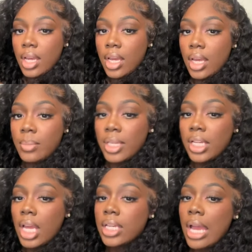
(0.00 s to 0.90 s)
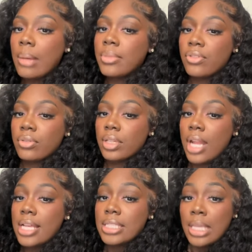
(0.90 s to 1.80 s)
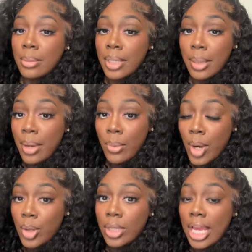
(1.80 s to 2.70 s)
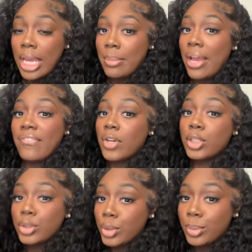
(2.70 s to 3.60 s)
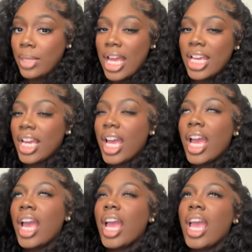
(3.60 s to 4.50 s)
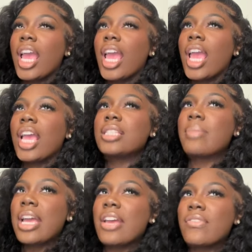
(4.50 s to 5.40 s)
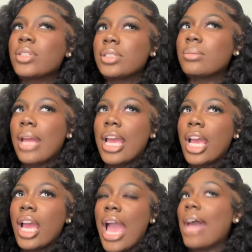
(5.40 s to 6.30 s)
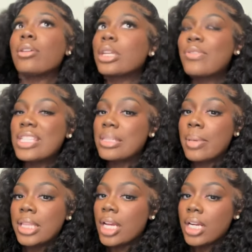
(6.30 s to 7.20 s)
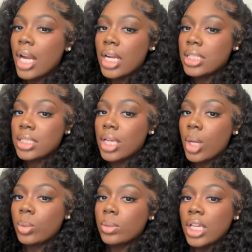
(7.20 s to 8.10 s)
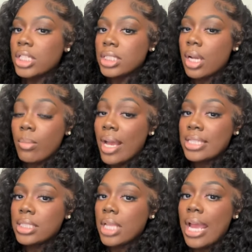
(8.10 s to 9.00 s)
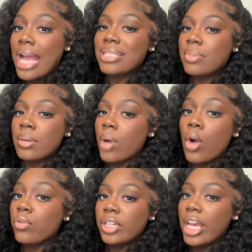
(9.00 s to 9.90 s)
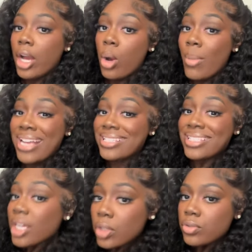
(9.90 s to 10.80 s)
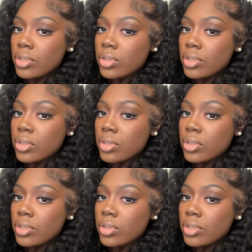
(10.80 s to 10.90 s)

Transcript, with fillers: I mean like y'all be for real. Like tell me am I wrong? Like am I fucked up? Like is my head fucked up? Like I don't even spend thirty dollars on lunch on my like I spend over that on myself.